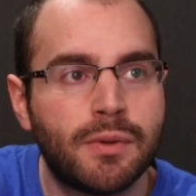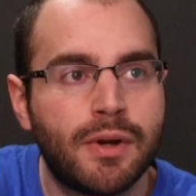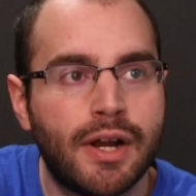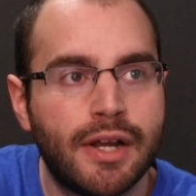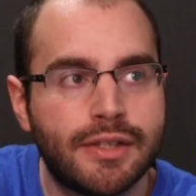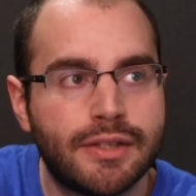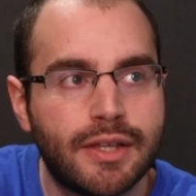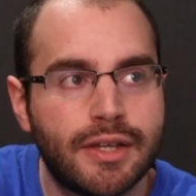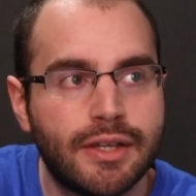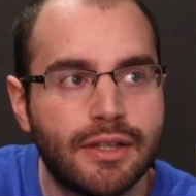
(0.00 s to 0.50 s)
where I
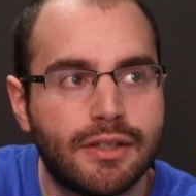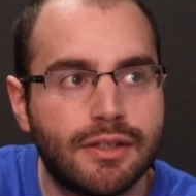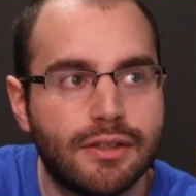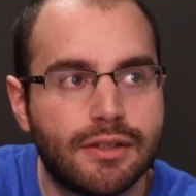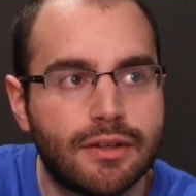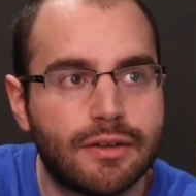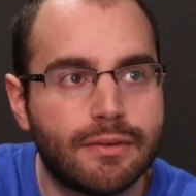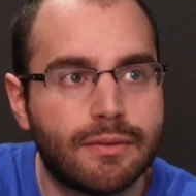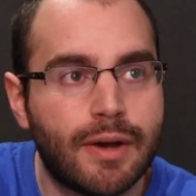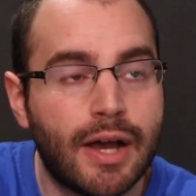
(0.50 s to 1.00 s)

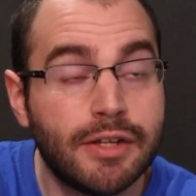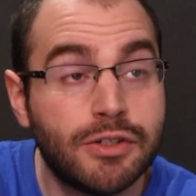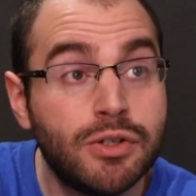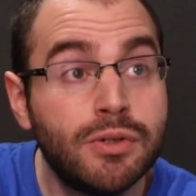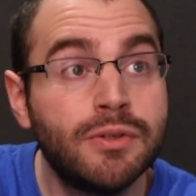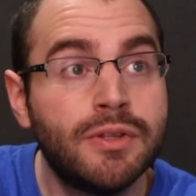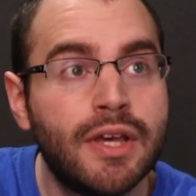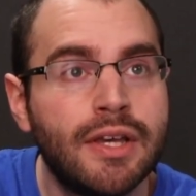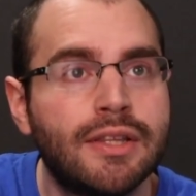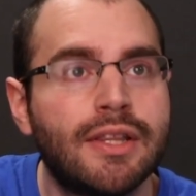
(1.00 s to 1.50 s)

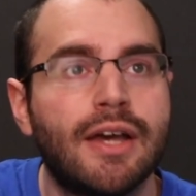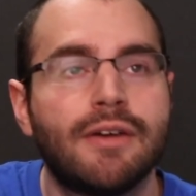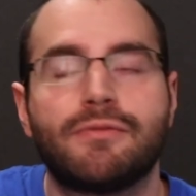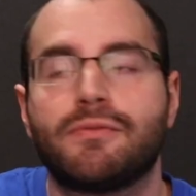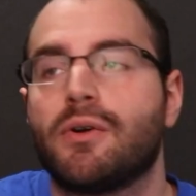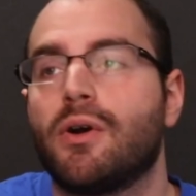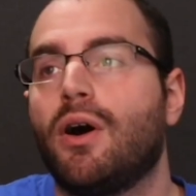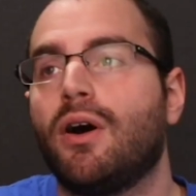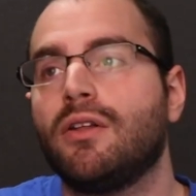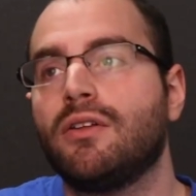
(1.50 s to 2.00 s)
do think that
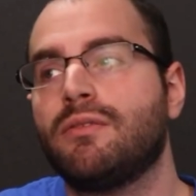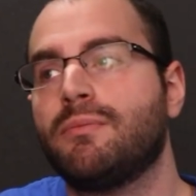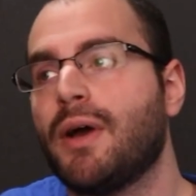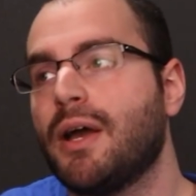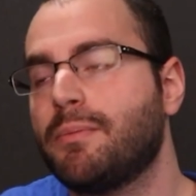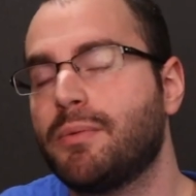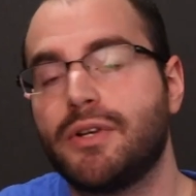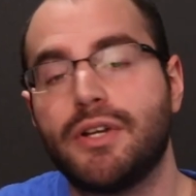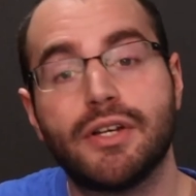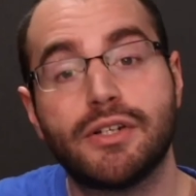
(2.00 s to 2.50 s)
for all of my
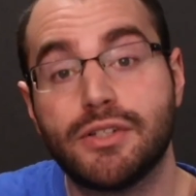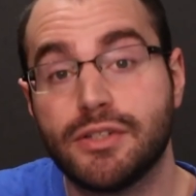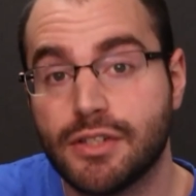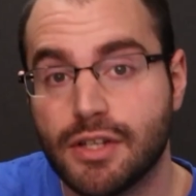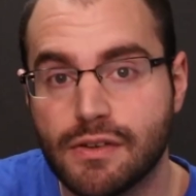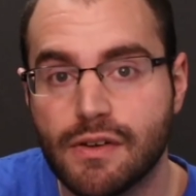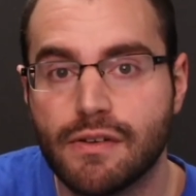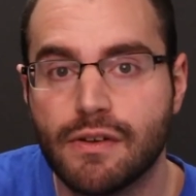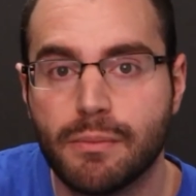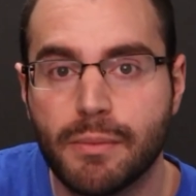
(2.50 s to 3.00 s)
predictions I've
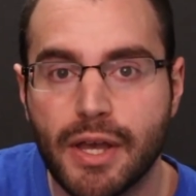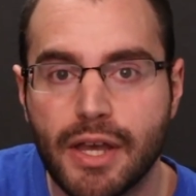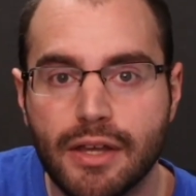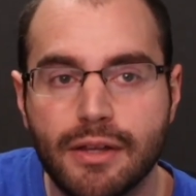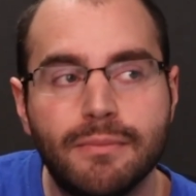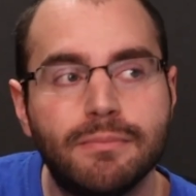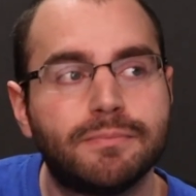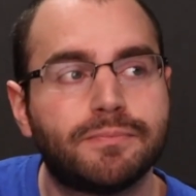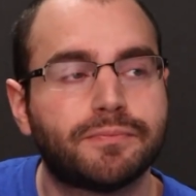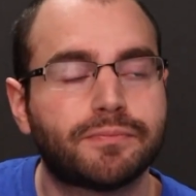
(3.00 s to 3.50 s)
ever
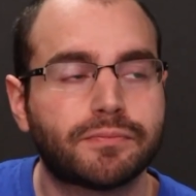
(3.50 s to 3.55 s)
made,